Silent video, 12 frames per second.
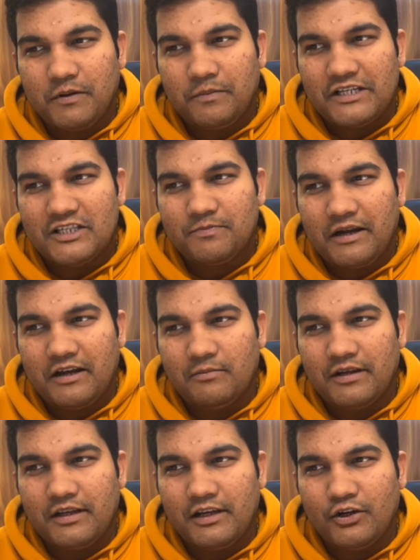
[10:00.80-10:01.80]
people spend
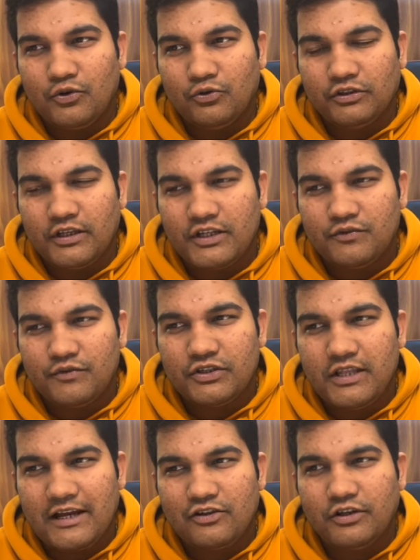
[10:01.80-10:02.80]
money into things which
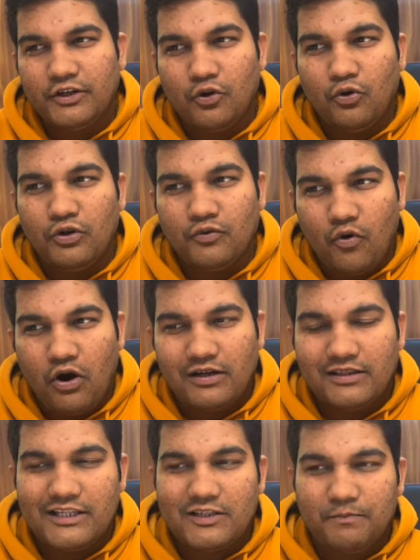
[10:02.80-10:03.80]
they actually don't
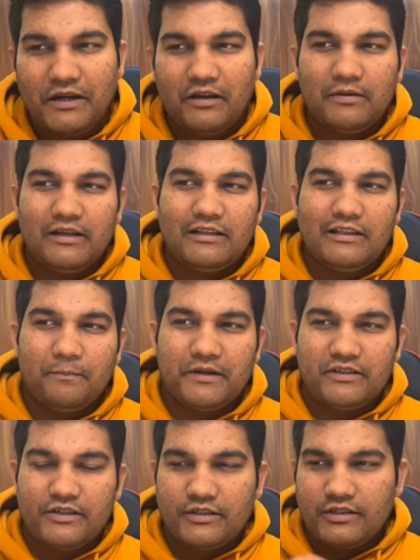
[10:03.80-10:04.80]
want. They spend money, they
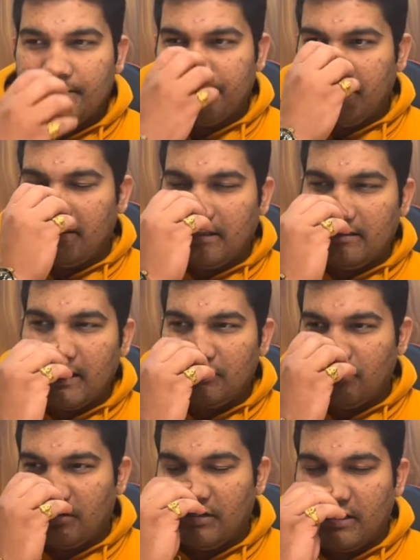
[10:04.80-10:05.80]
purchase something, then they
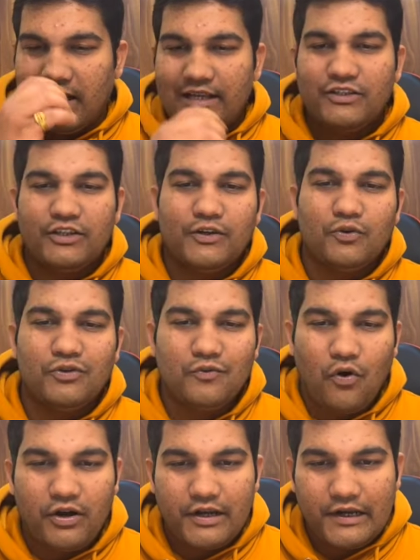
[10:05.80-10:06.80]
actually realize they don't
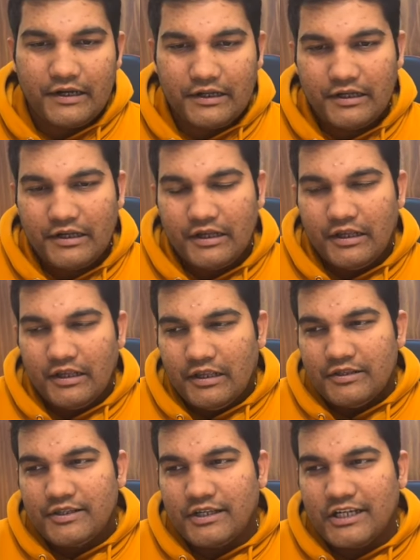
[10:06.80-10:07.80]
want it.
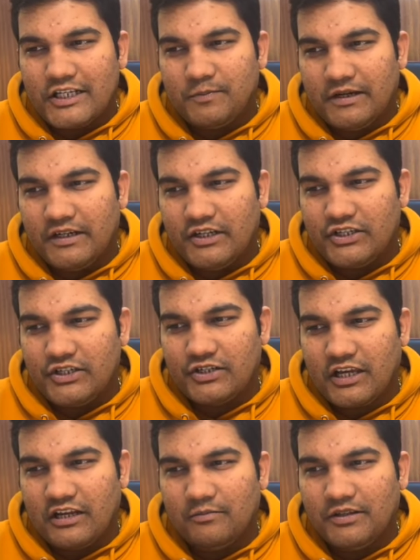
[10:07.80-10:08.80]
Such expenditures
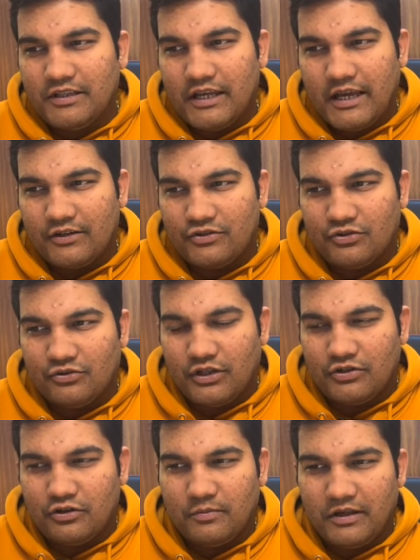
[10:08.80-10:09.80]
can be there, so they
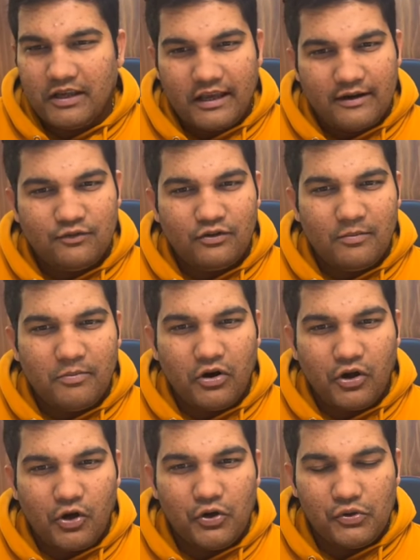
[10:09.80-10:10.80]
should be careful
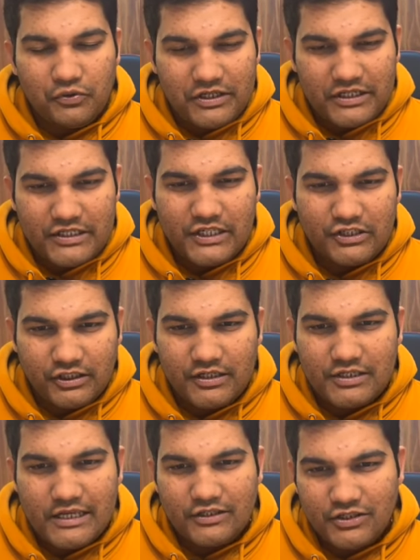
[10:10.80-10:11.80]
about not doing such
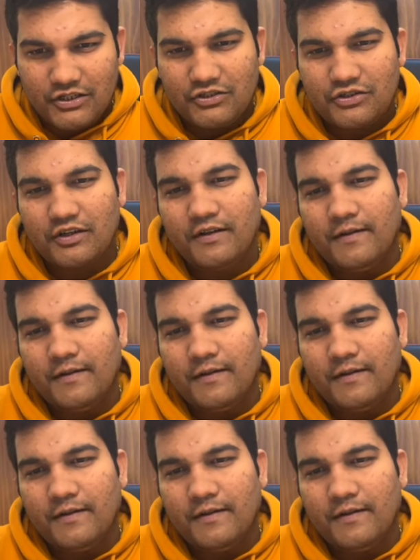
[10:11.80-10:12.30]
things as such.